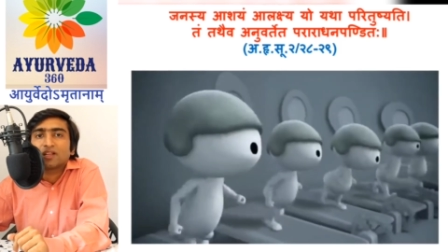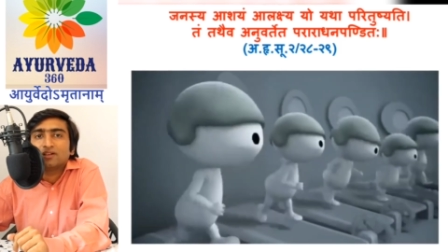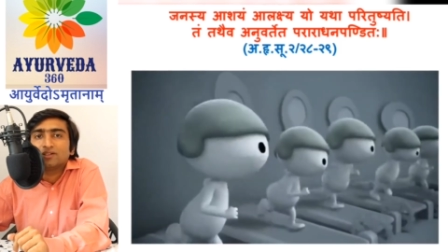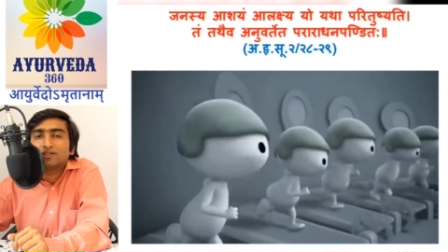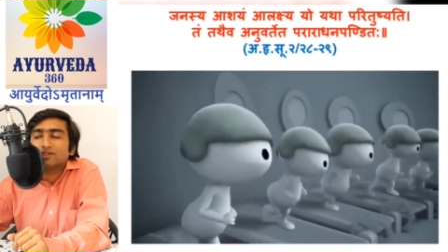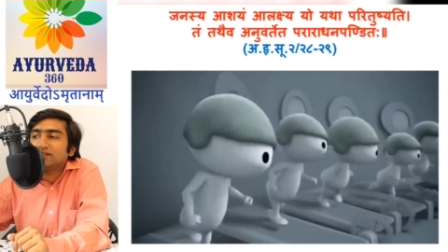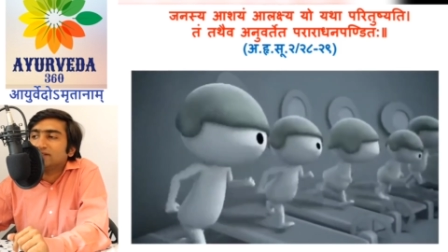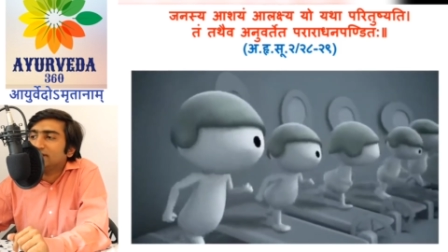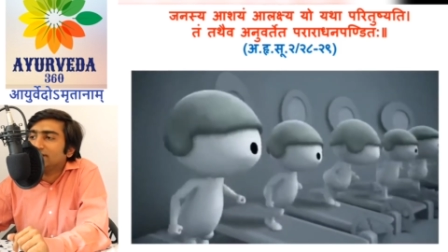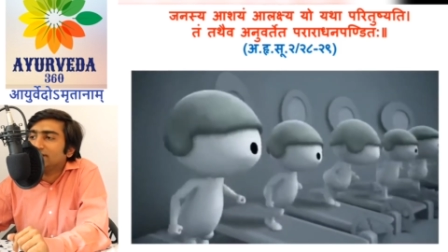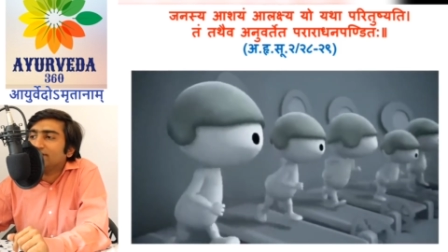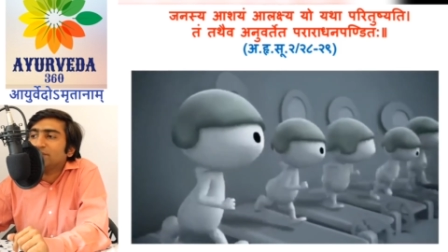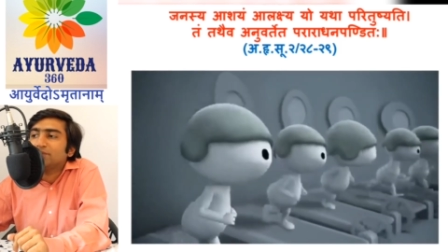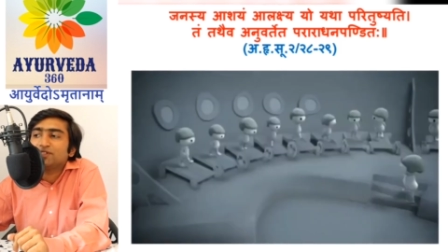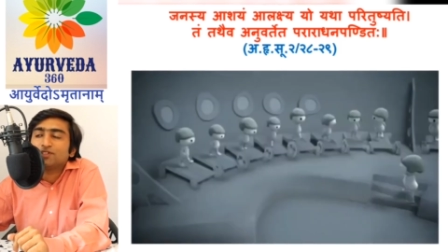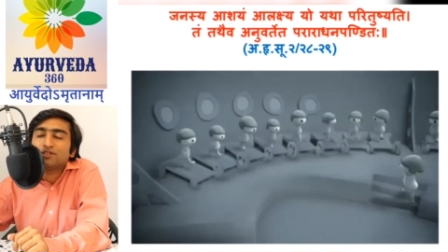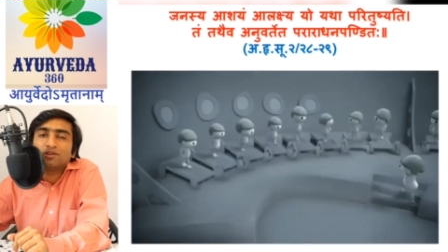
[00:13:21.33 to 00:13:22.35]
So this is the
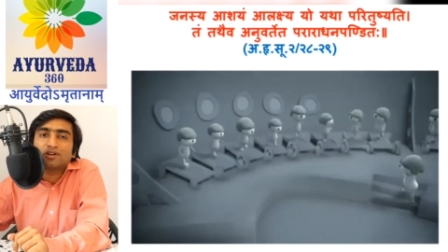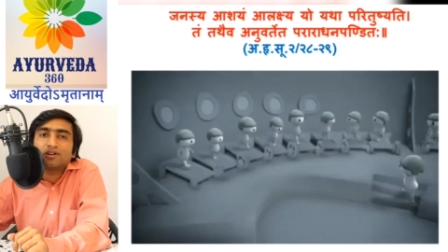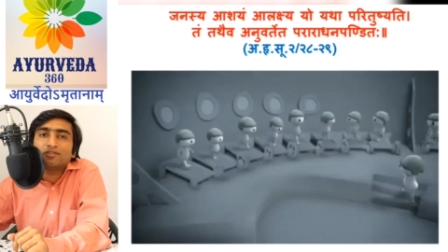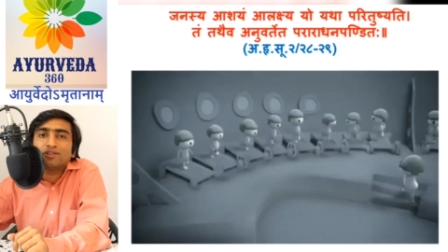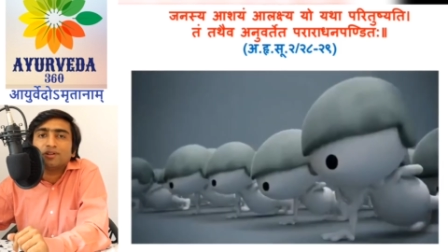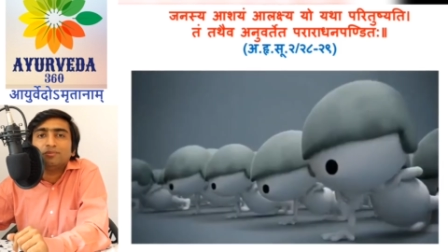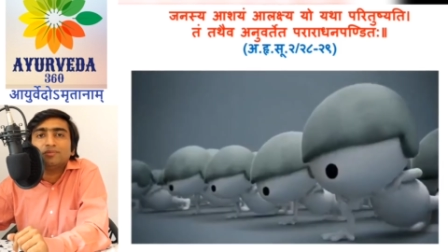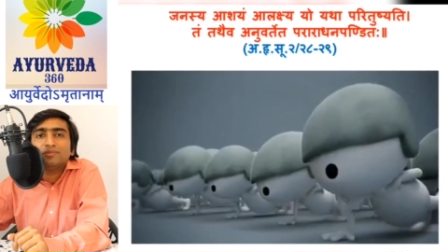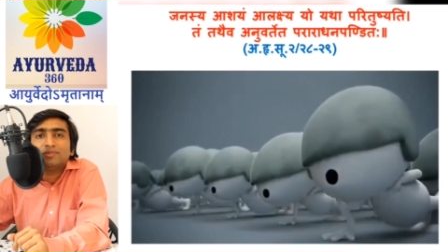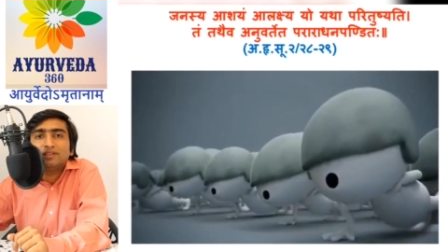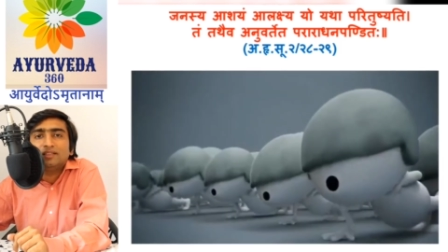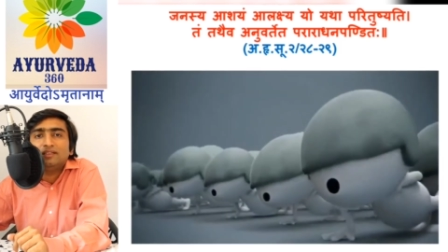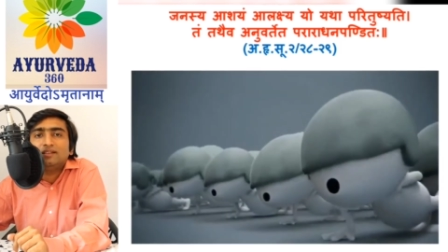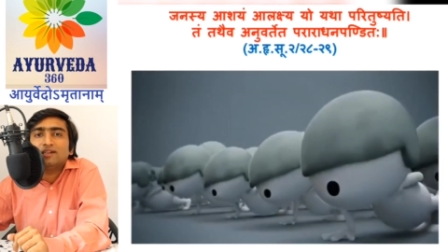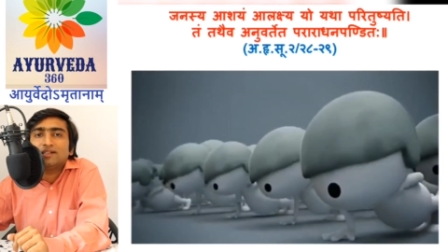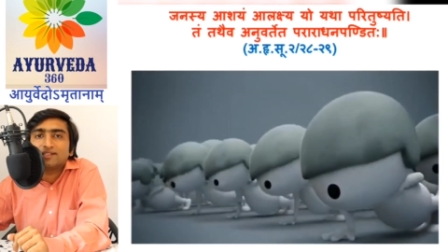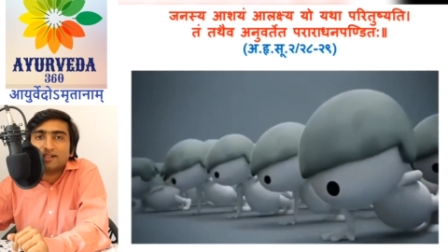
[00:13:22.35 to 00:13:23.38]
famous shloka from the
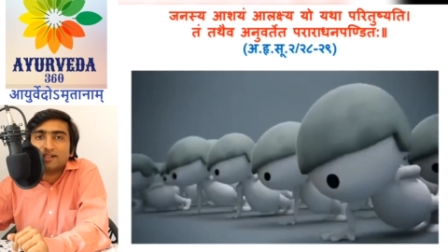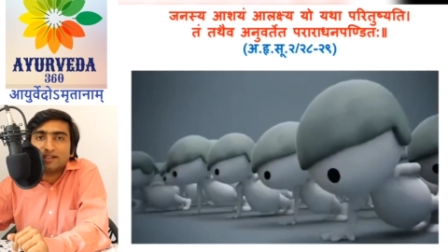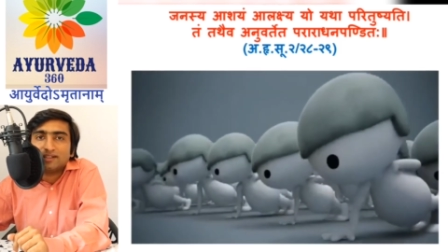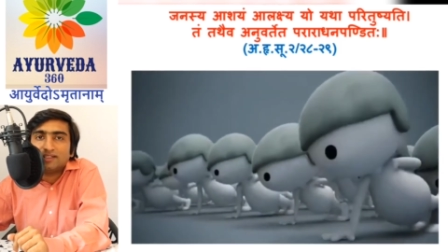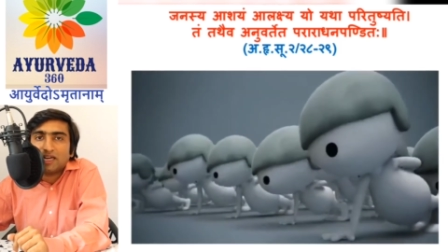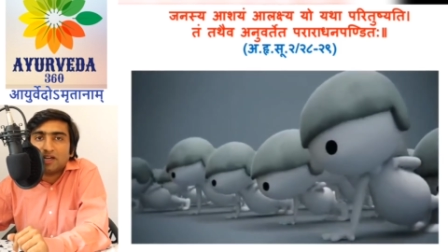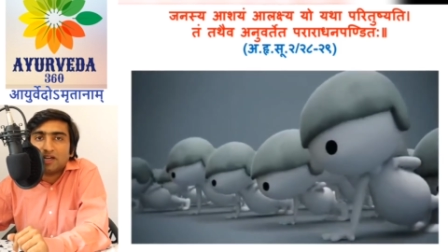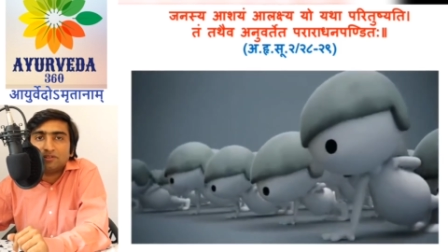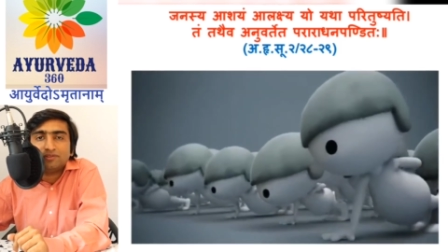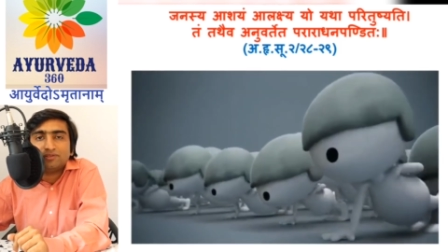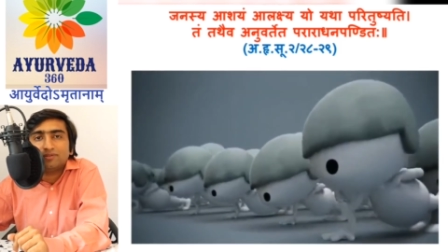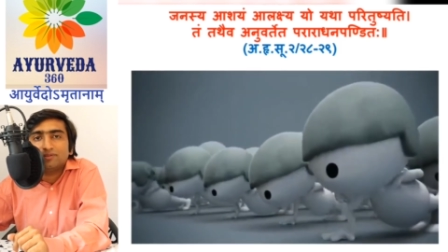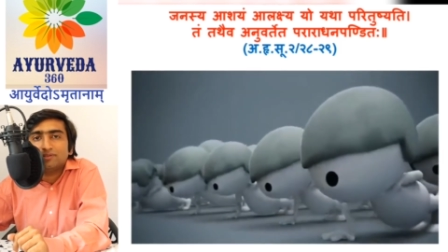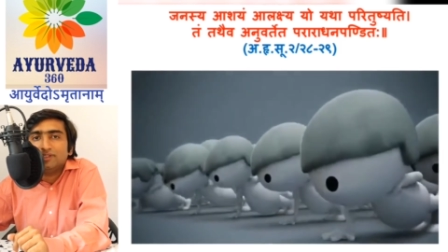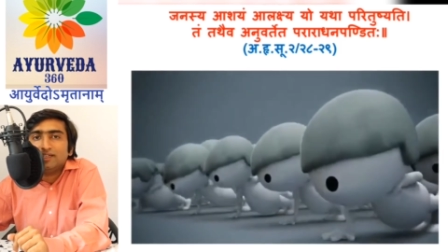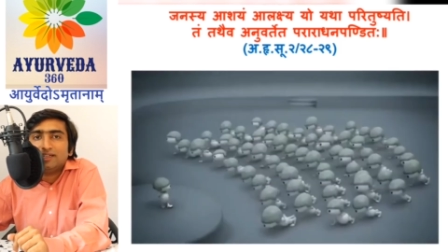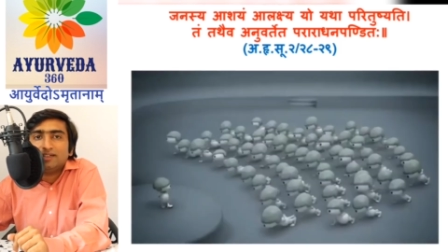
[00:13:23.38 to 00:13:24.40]
Dinacharya Daya of
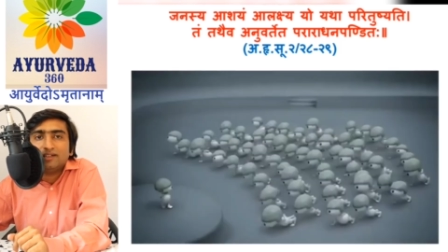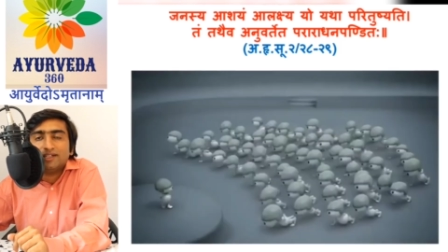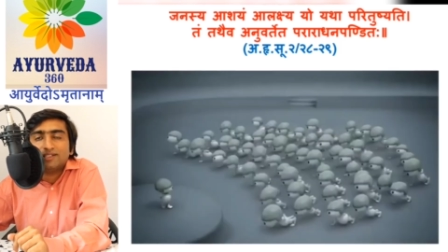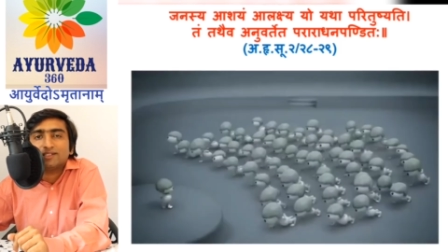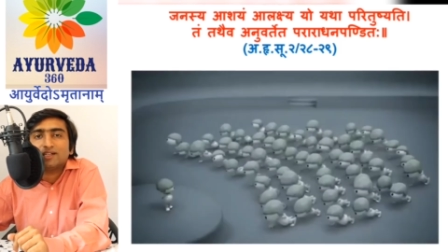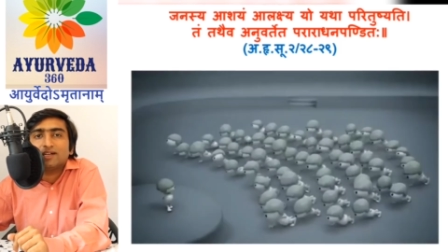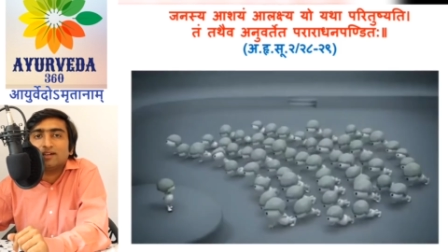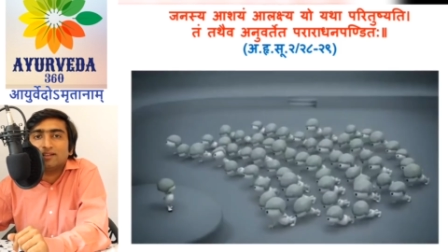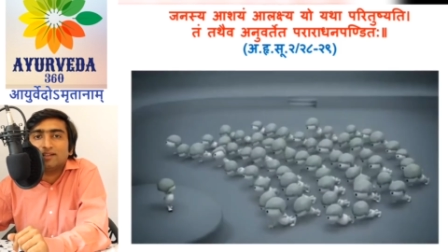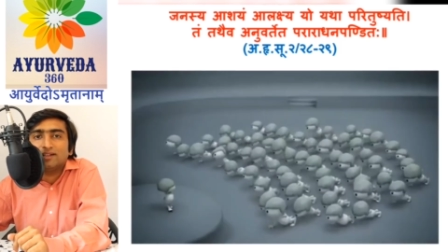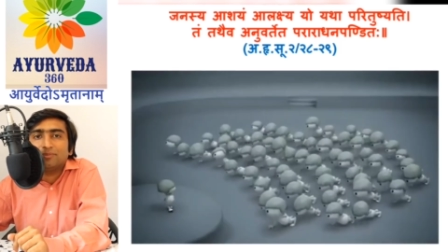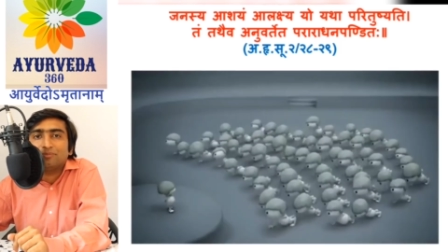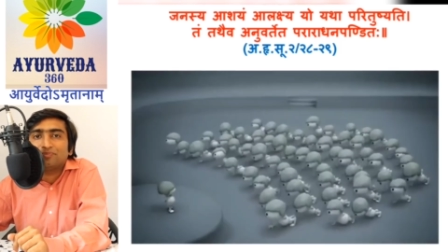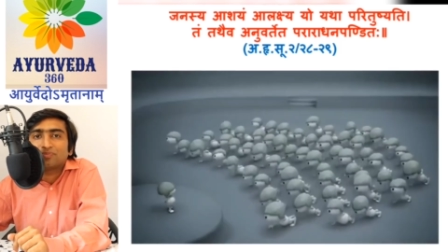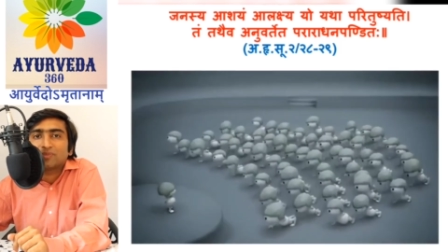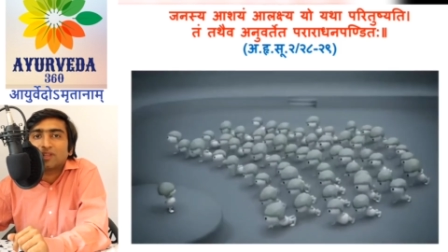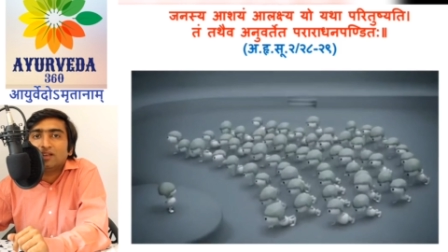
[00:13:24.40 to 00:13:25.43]
the Ashtanga
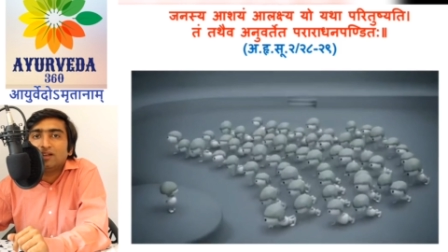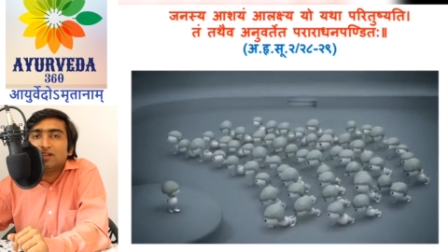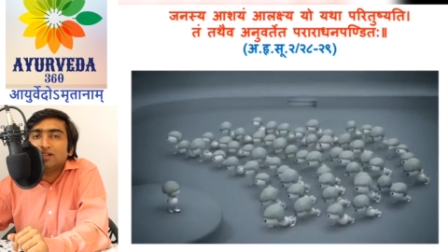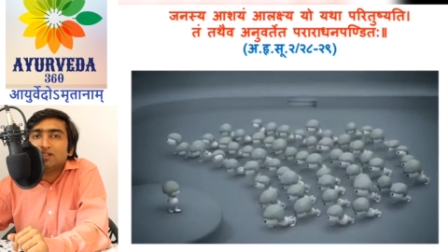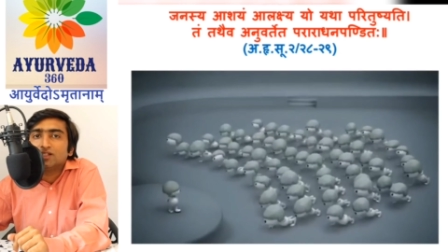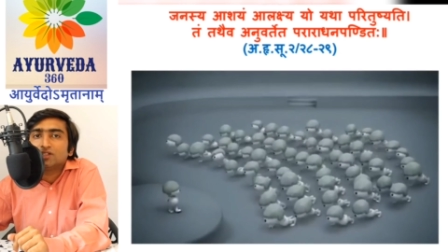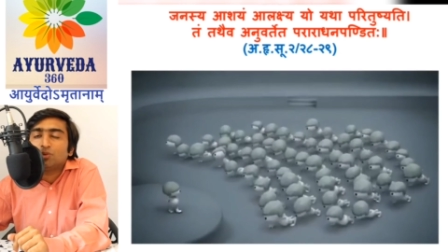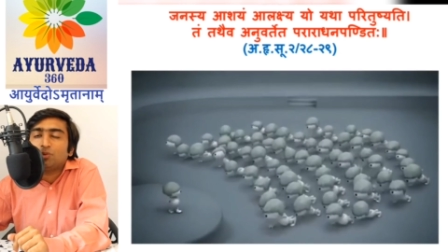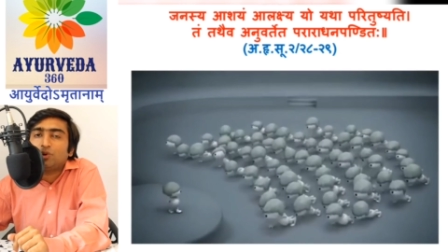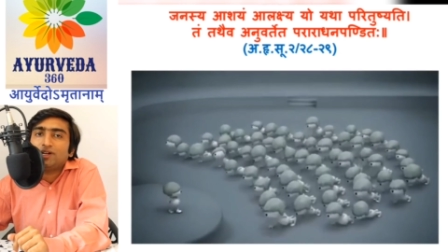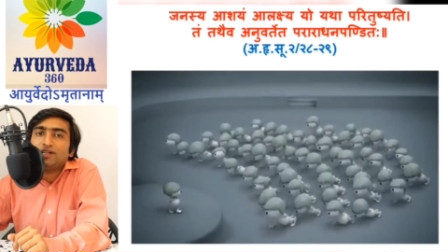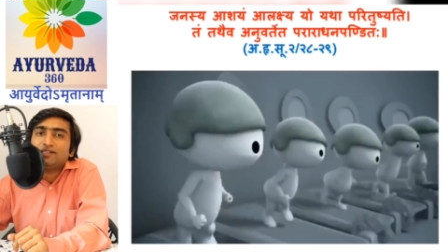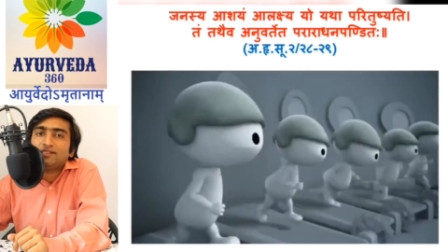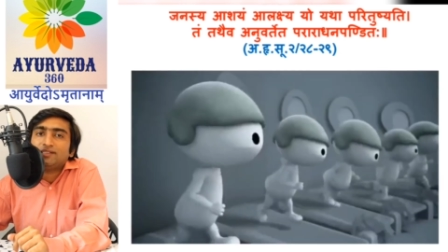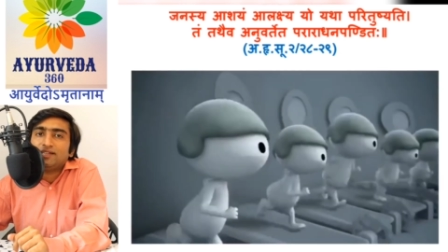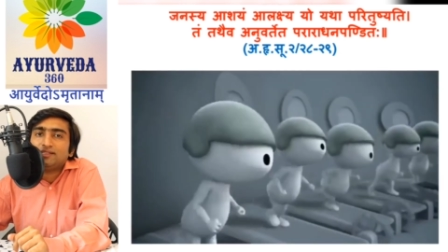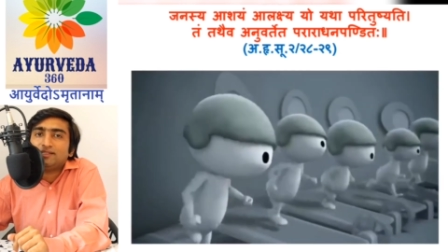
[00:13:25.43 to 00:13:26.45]
So what
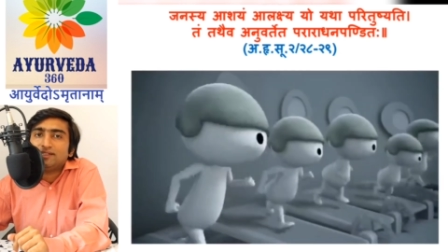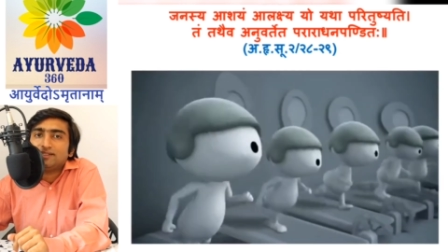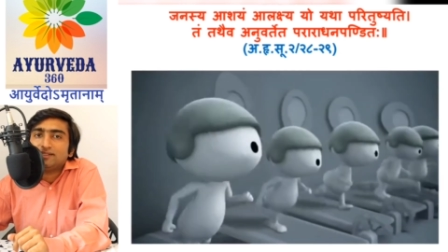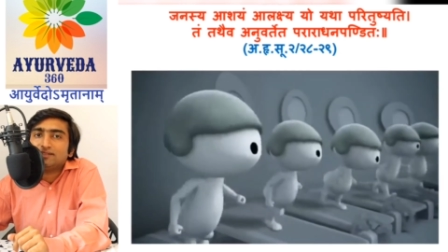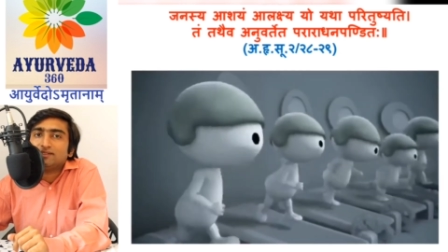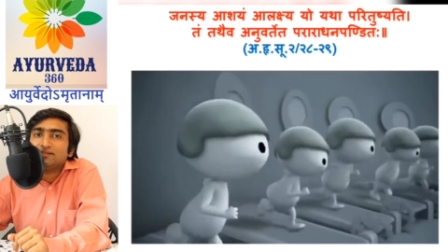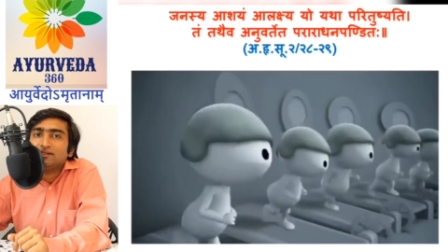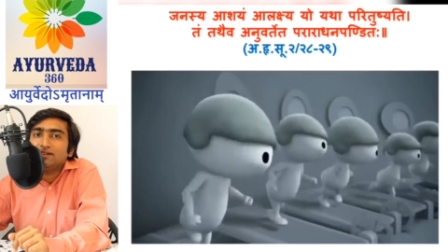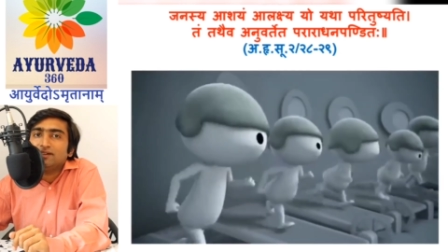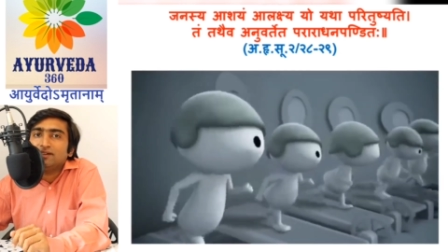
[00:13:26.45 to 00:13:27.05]
it says is